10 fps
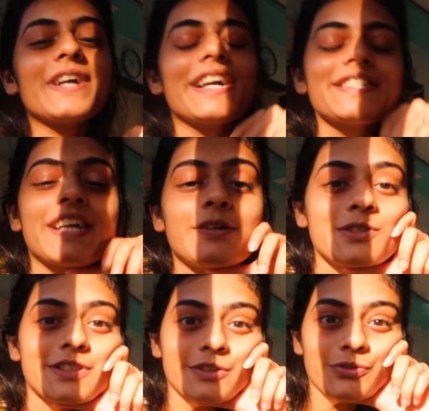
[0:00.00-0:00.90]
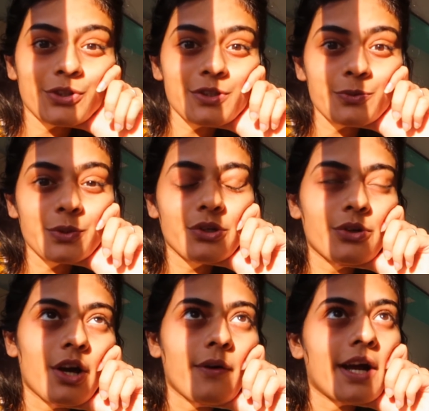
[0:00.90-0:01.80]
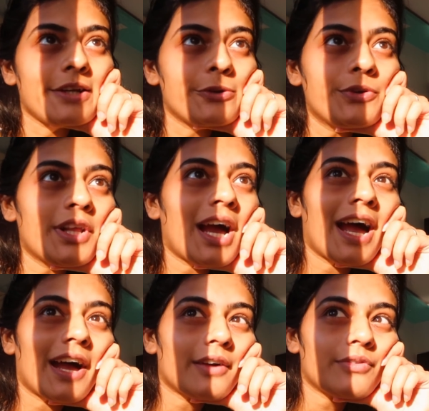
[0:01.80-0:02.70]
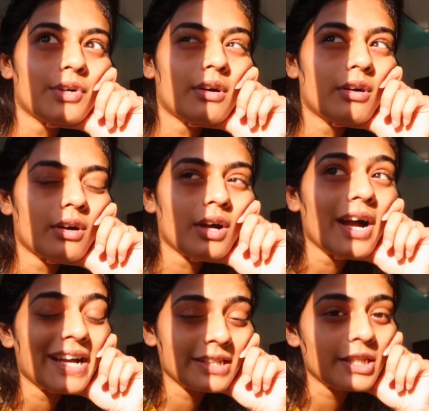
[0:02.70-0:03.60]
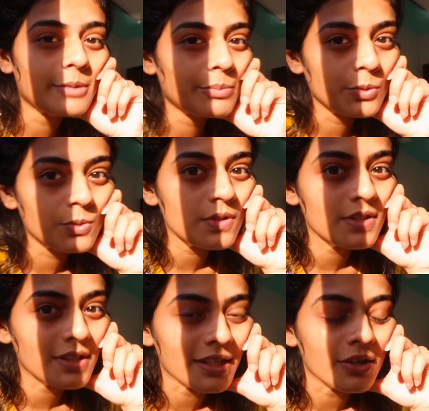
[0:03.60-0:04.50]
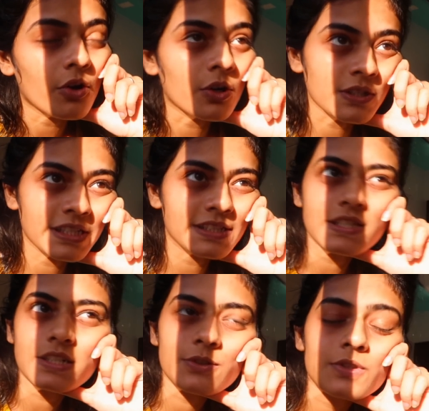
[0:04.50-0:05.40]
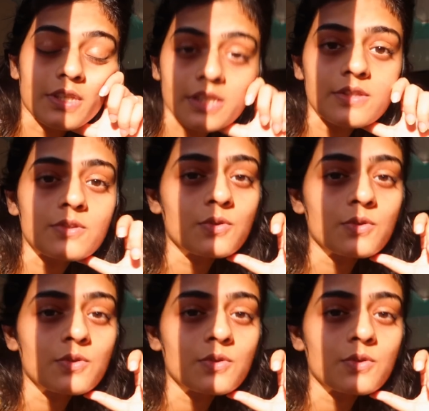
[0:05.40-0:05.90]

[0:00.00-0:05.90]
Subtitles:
So guys, that was it for this video. Now I don't have acne prone skin or sensitive skin,